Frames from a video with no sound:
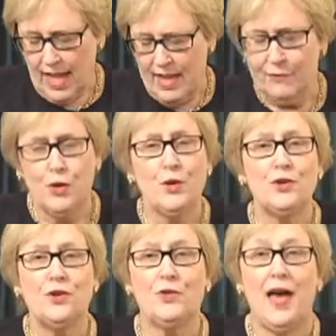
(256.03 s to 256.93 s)
If you
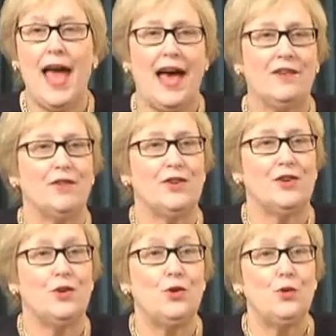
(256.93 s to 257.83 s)
can do that,
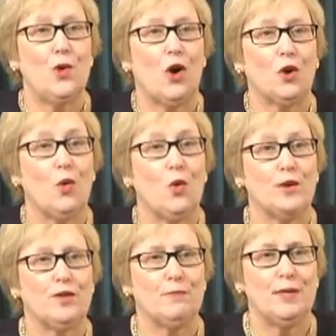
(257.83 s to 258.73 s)
then you are
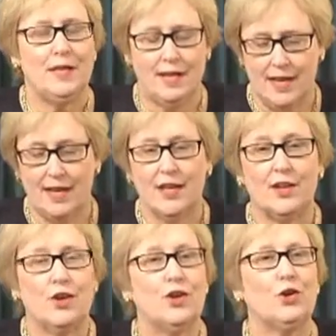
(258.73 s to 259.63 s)
going to be
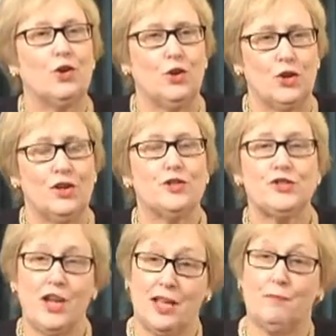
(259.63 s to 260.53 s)
in good
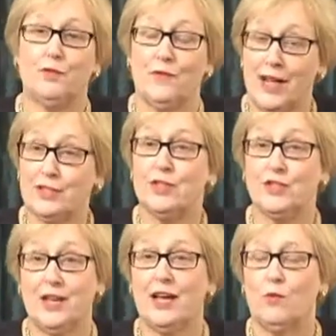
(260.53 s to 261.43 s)
shape. So that's the
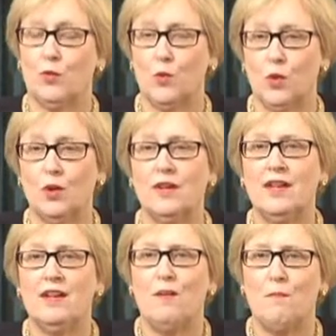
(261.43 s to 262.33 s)
second rule.
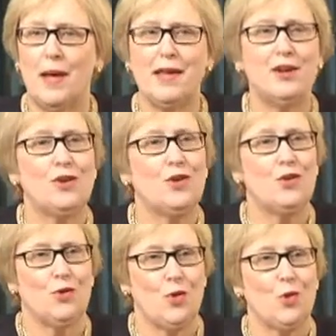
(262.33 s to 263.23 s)
Make
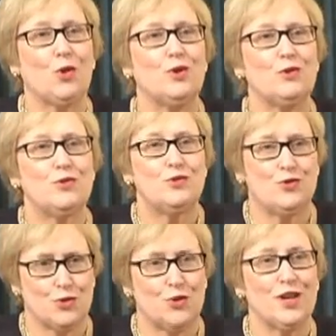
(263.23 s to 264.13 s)
your
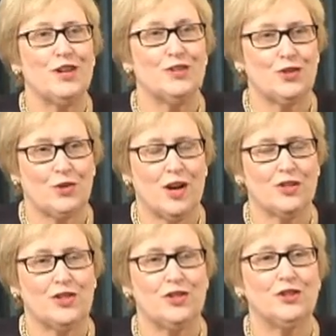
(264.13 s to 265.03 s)
jury
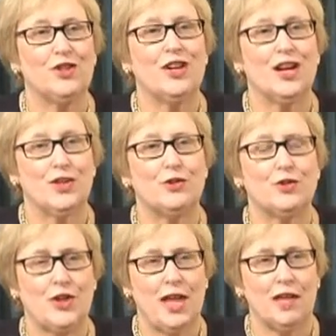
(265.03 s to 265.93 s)
instructions
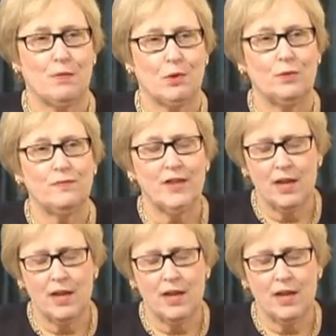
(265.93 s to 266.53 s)
understandable.